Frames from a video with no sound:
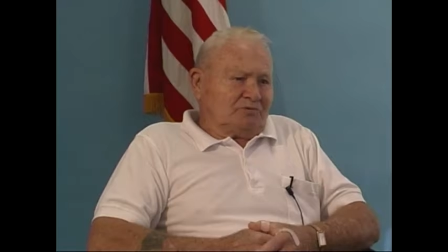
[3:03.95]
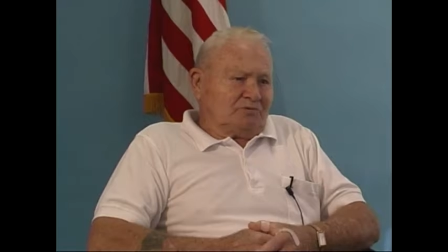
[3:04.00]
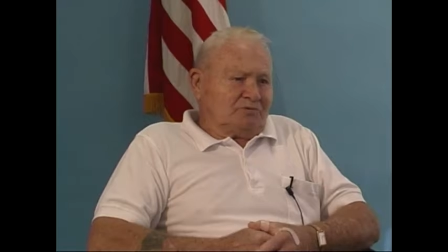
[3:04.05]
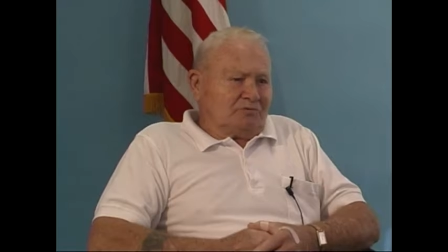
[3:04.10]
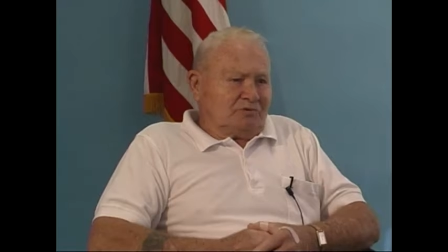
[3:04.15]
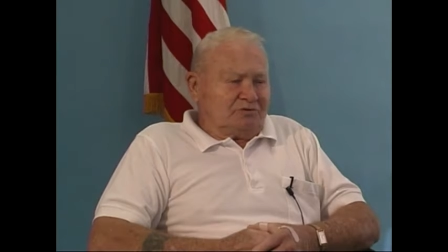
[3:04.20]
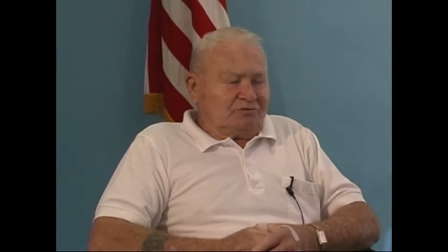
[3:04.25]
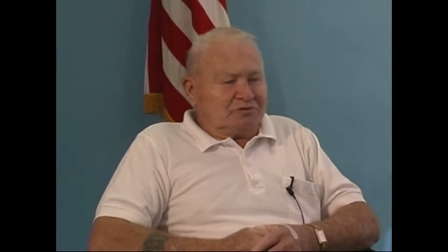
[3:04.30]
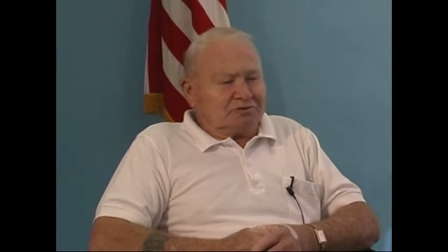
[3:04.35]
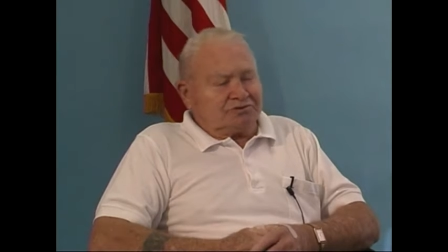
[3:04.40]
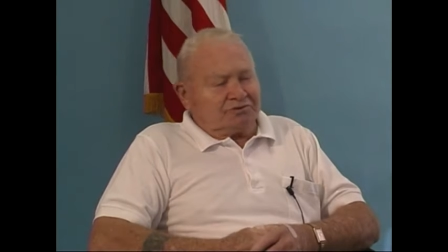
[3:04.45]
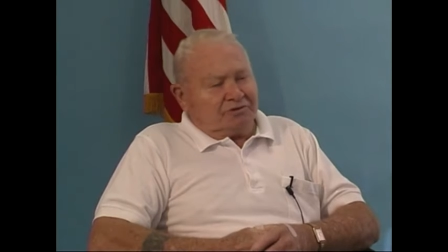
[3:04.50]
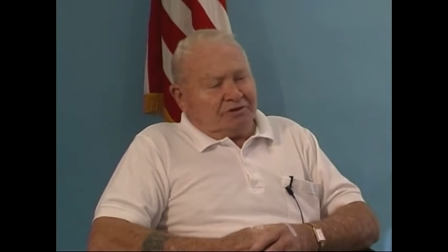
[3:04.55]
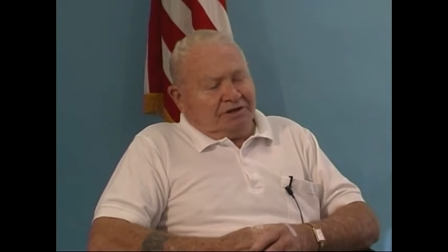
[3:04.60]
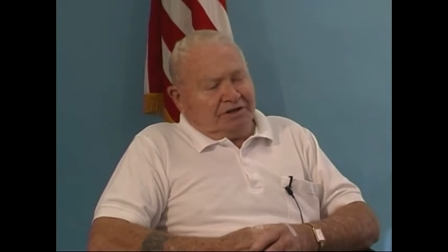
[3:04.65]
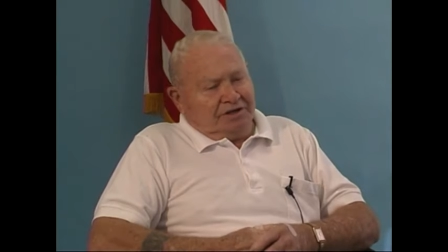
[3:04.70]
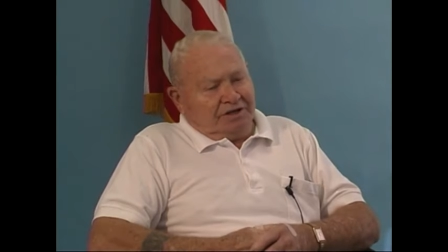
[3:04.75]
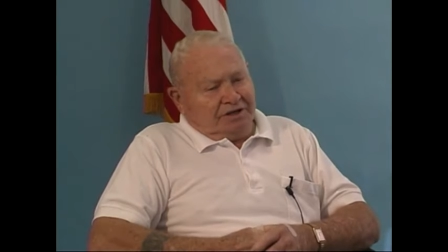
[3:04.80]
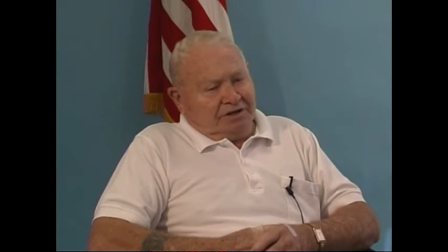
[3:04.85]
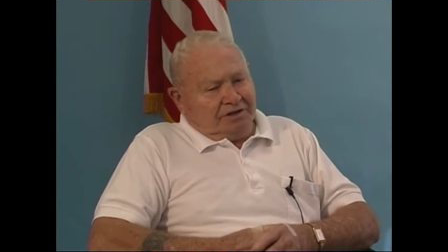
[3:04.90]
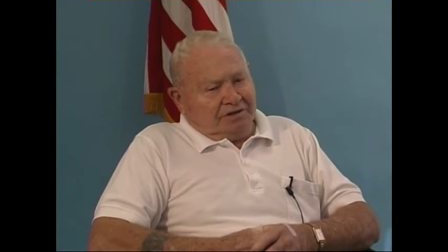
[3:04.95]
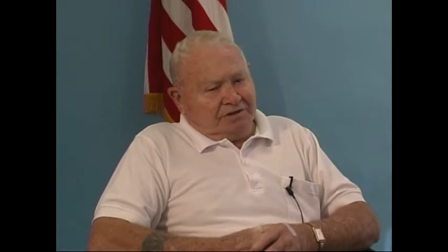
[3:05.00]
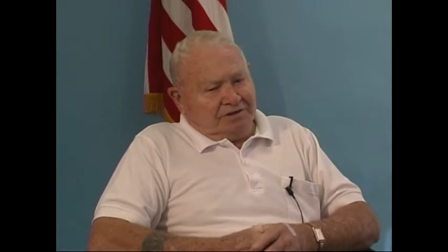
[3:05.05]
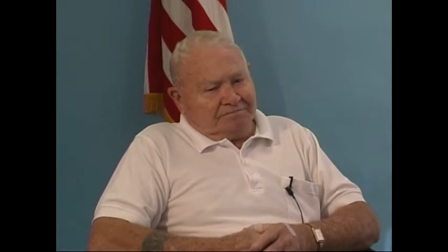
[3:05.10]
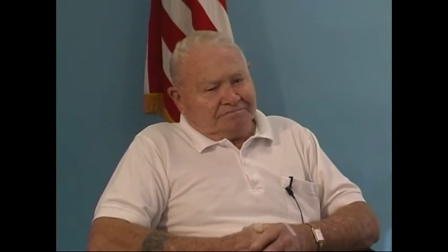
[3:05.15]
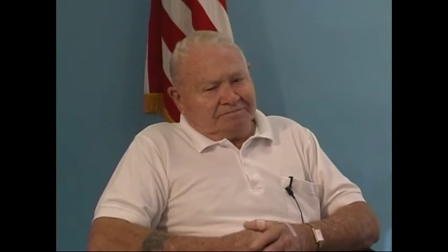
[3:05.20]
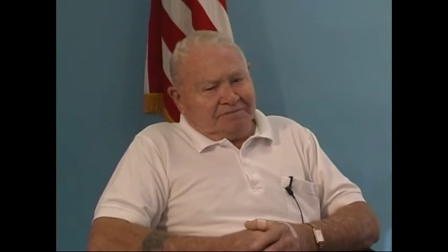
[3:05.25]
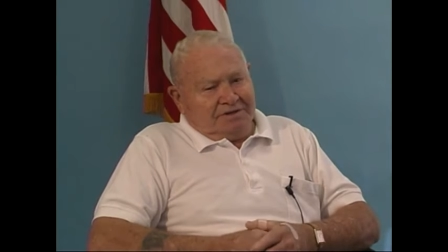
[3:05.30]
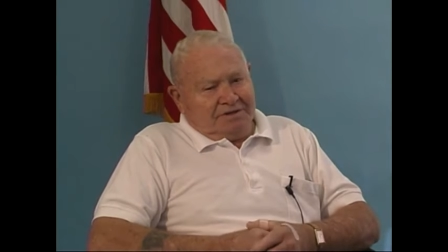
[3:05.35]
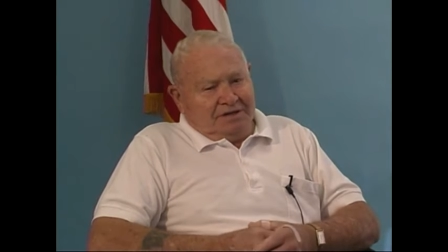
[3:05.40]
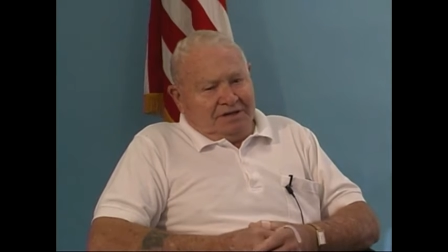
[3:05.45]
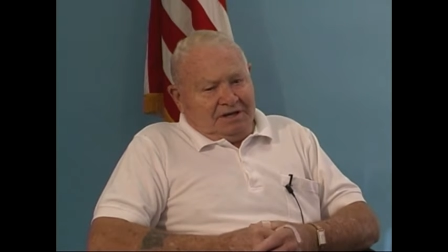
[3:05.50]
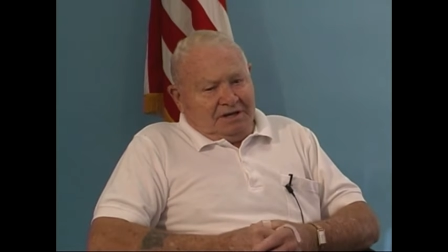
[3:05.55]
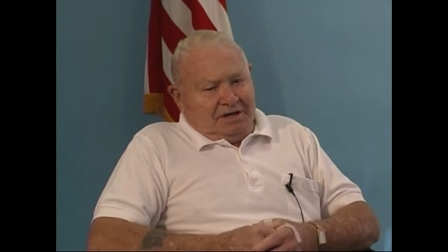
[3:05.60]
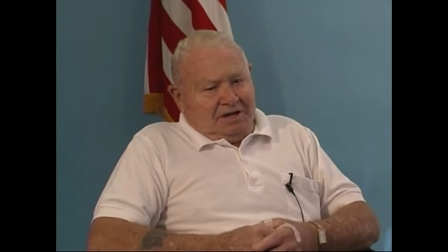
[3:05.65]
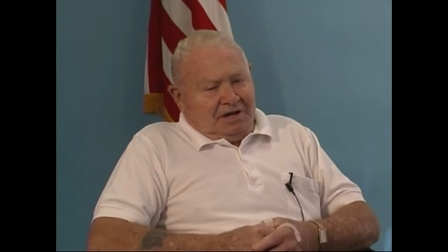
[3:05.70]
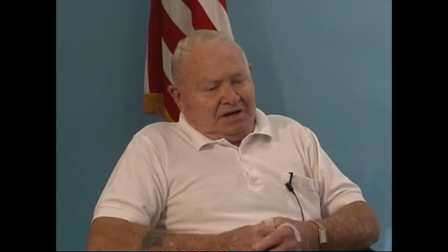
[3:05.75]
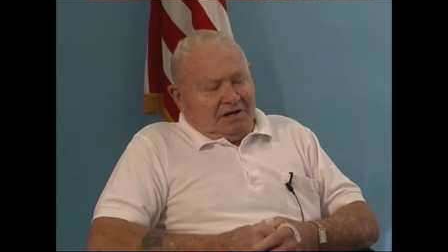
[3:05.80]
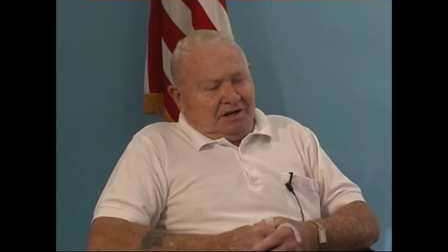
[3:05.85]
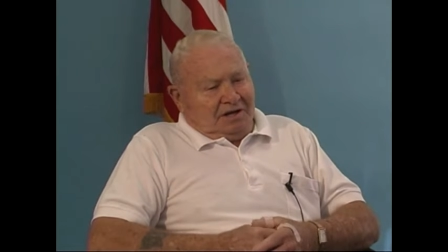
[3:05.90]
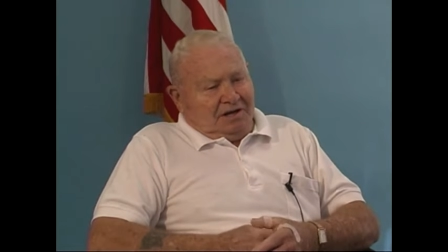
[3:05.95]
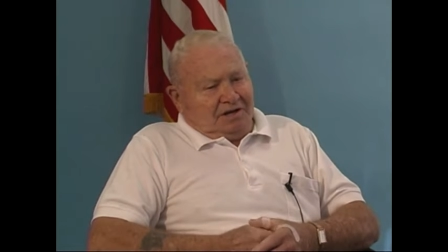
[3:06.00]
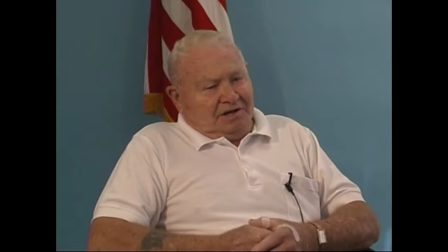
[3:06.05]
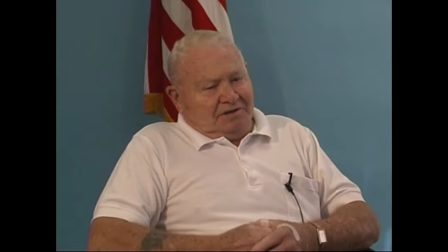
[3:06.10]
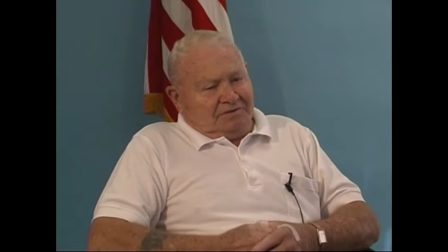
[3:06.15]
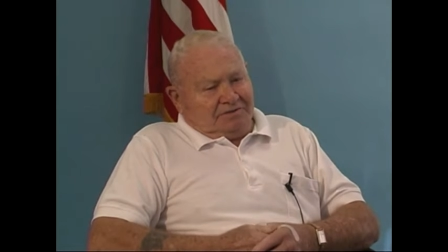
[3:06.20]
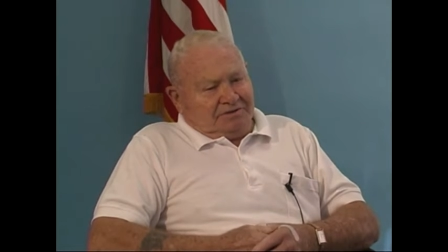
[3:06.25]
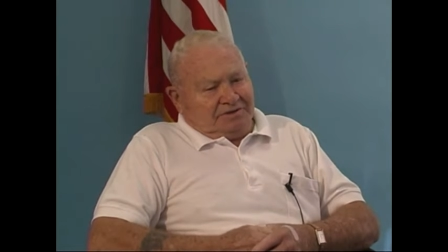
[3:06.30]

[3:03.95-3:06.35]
Yeah, We was training uh, uh,